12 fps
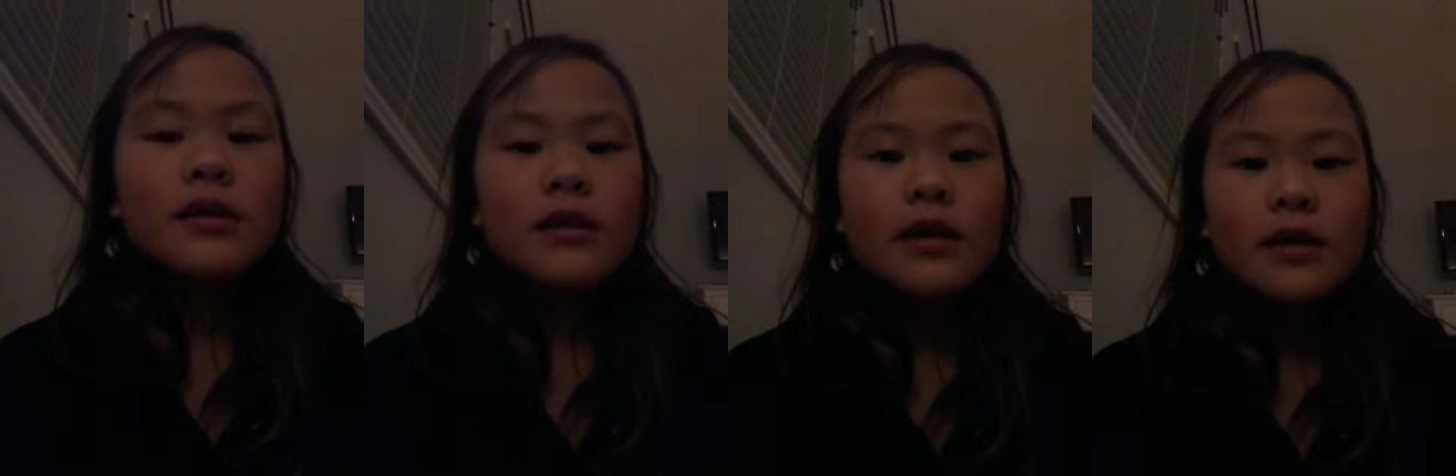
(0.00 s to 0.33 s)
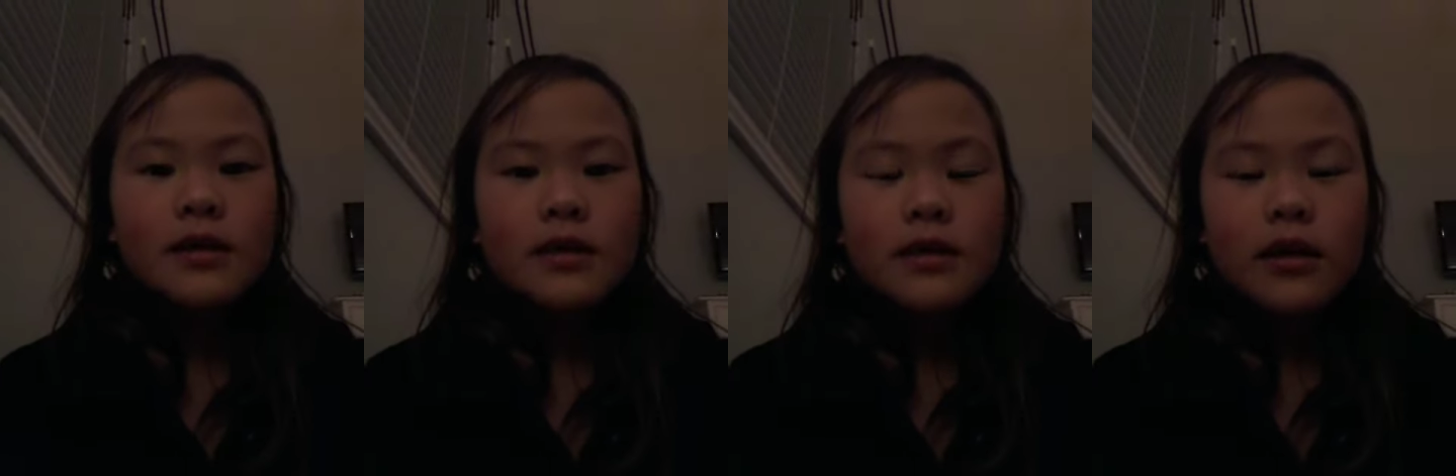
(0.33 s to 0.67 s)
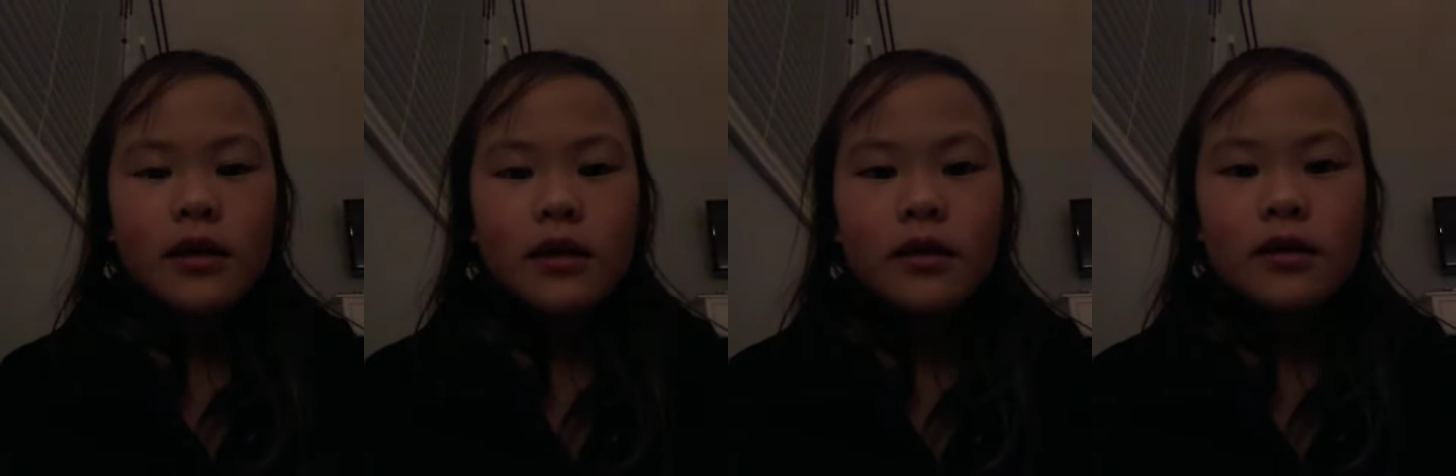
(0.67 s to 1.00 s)
let's see,
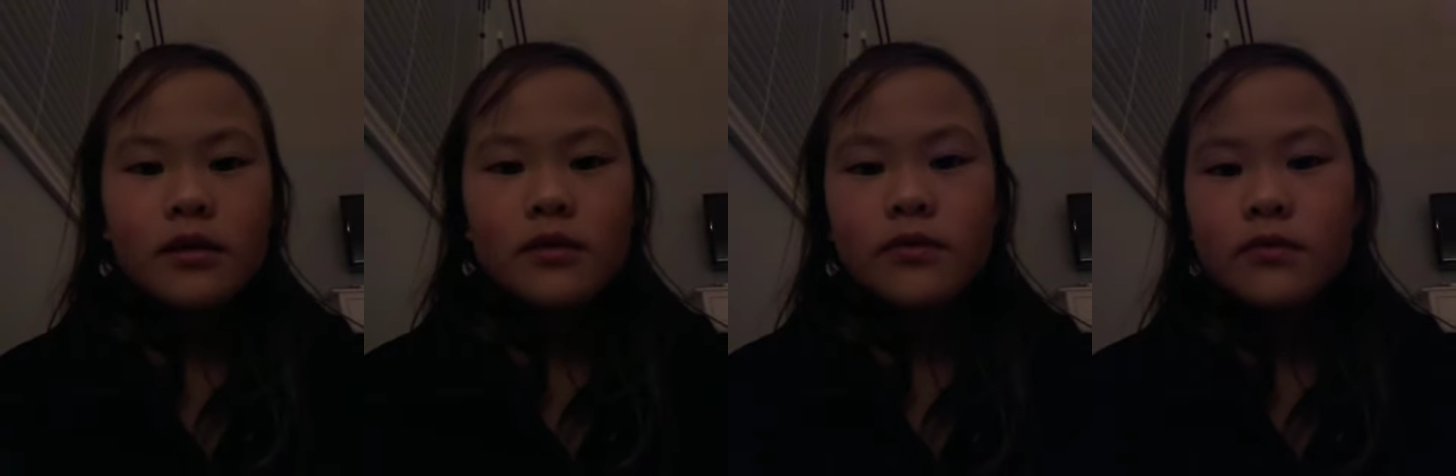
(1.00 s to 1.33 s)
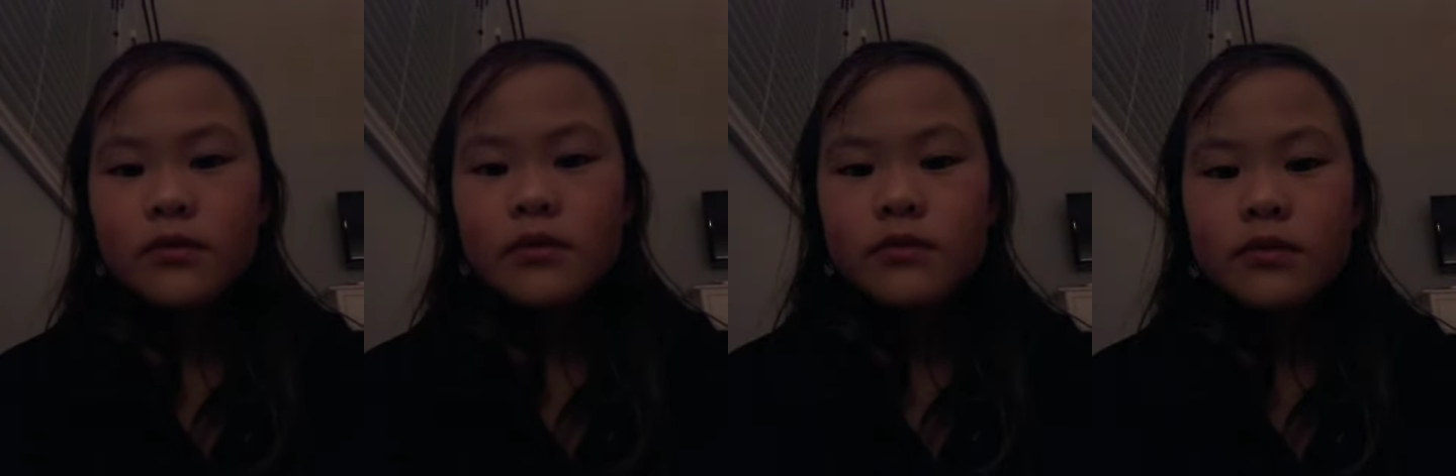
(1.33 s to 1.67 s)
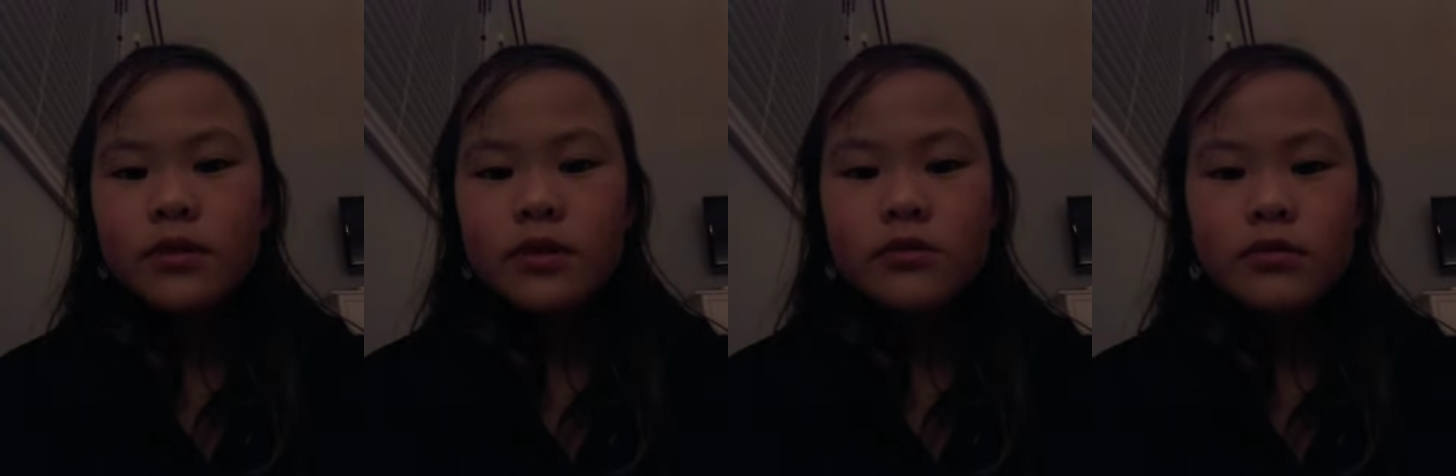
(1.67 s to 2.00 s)
what
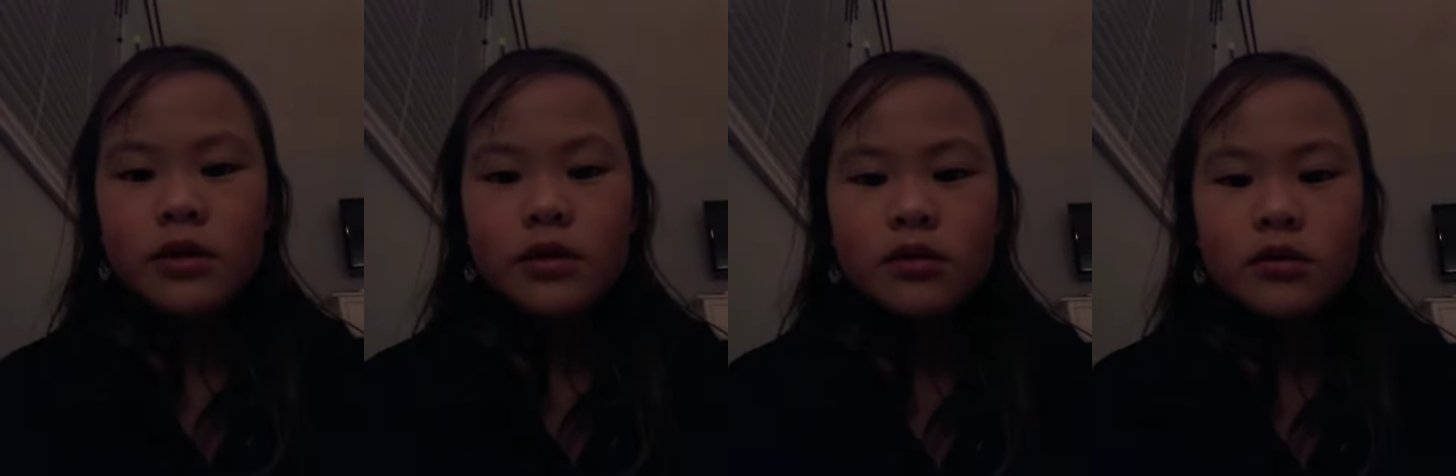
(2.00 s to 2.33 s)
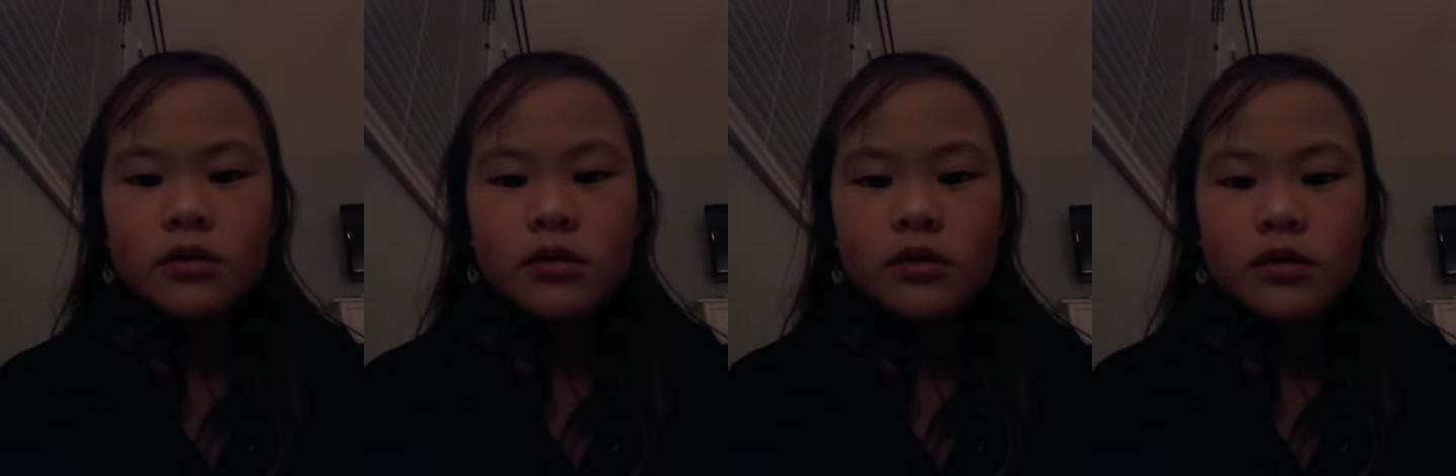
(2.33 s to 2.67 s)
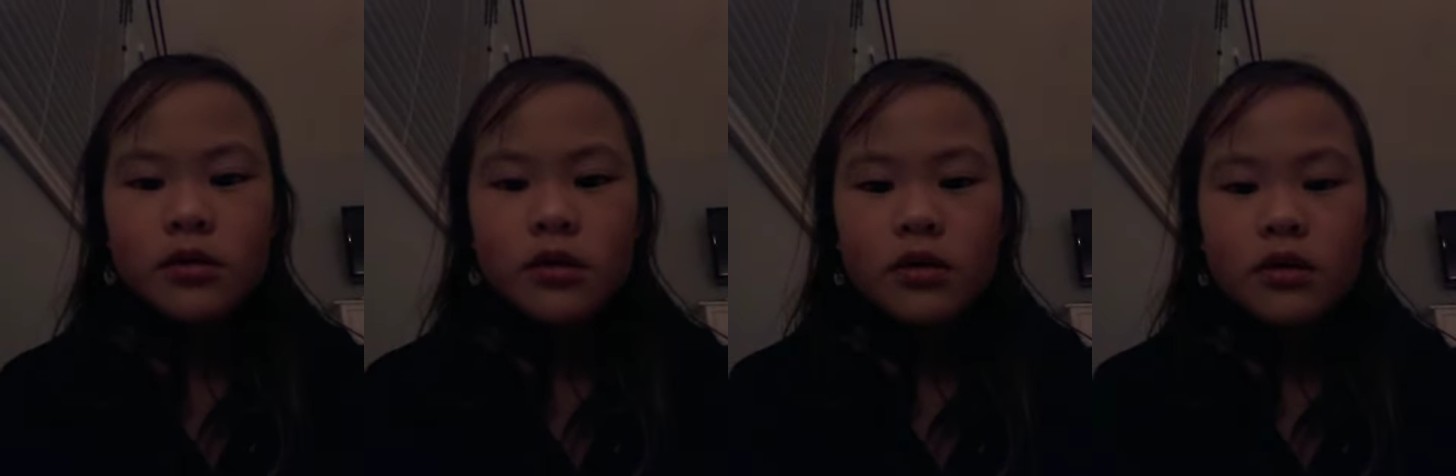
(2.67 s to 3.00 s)
would you need?
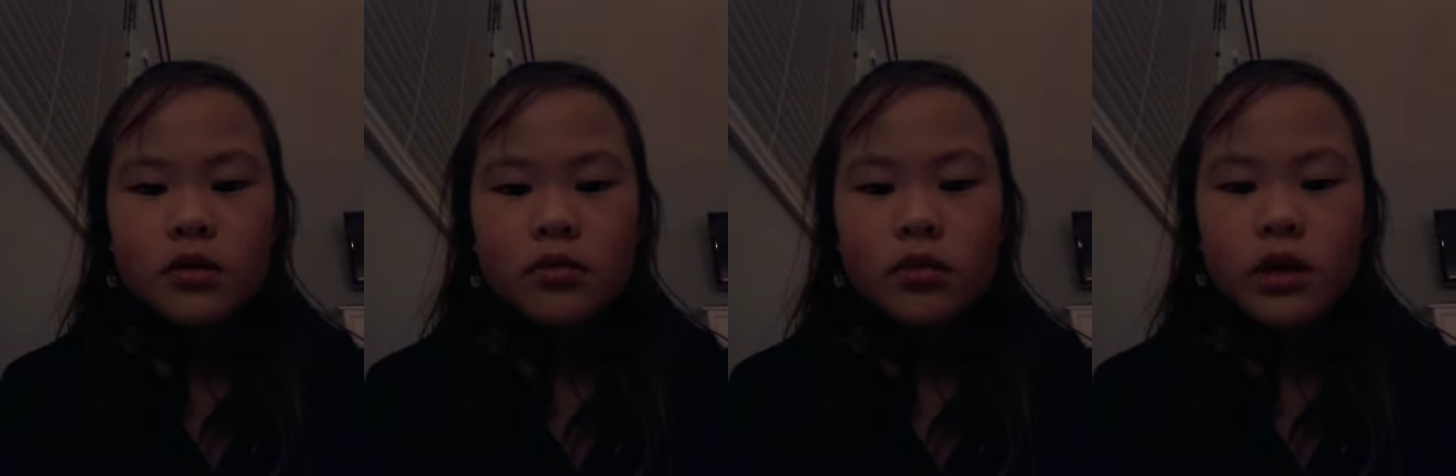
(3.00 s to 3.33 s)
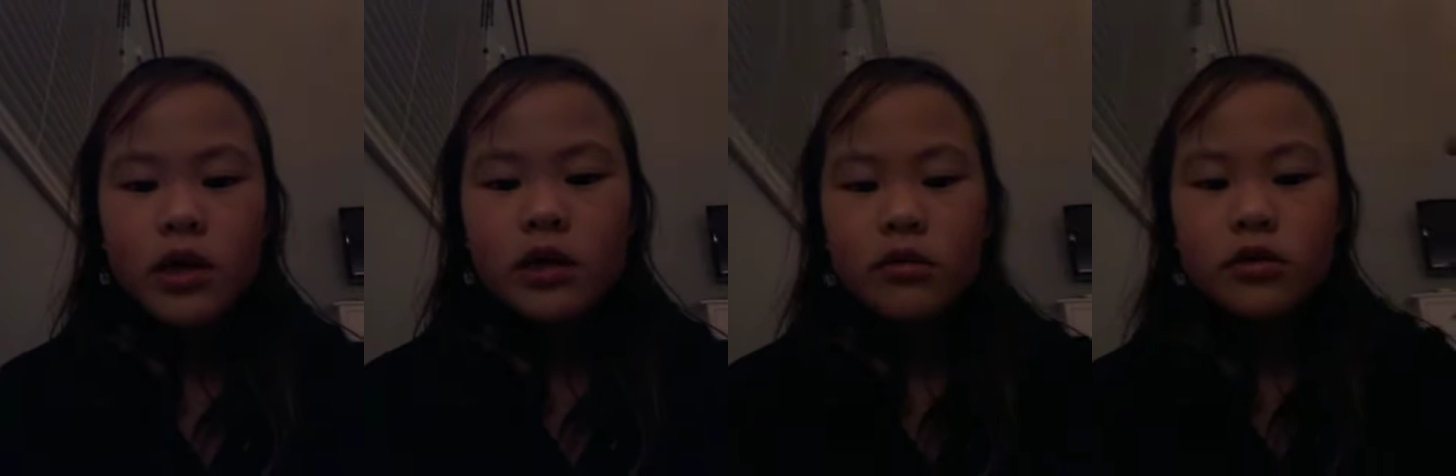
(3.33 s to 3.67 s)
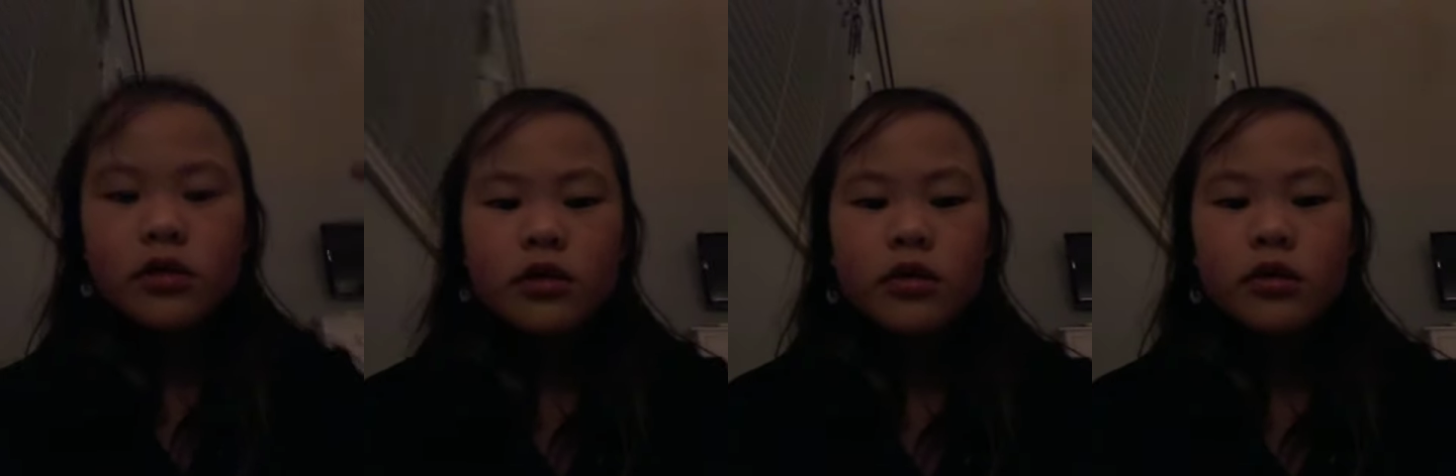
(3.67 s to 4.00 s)
What
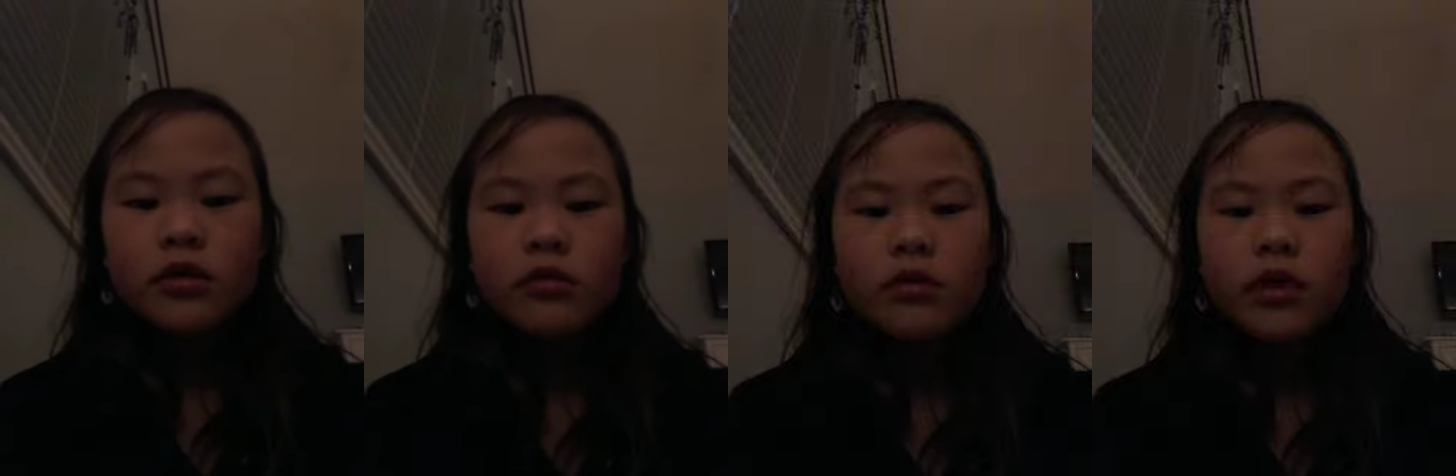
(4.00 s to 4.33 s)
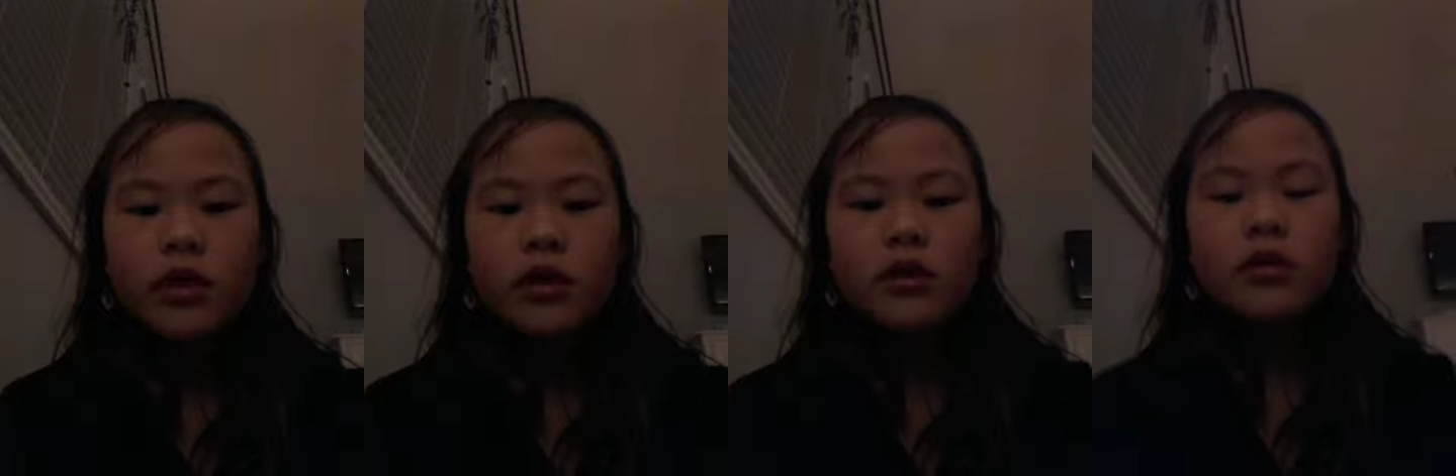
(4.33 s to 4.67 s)
else do you need?